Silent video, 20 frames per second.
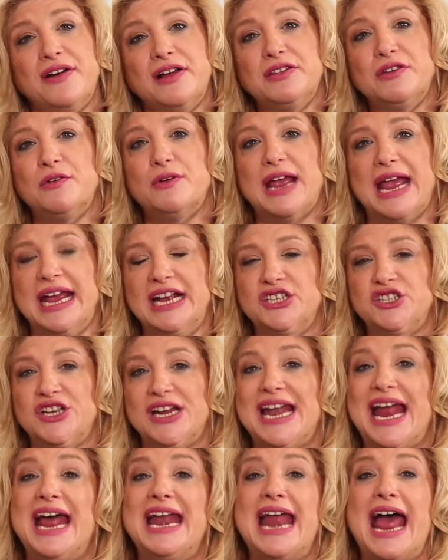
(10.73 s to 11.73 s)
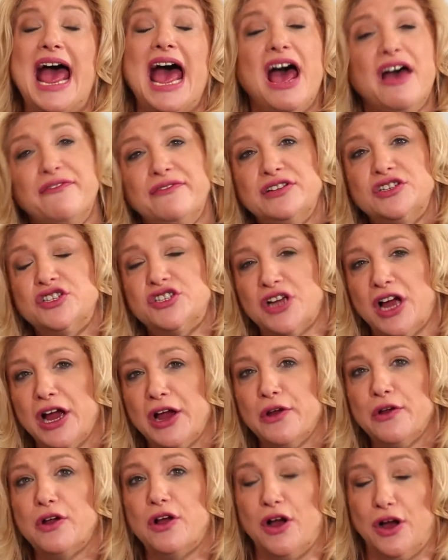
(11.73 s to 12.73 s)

on location at Avonshire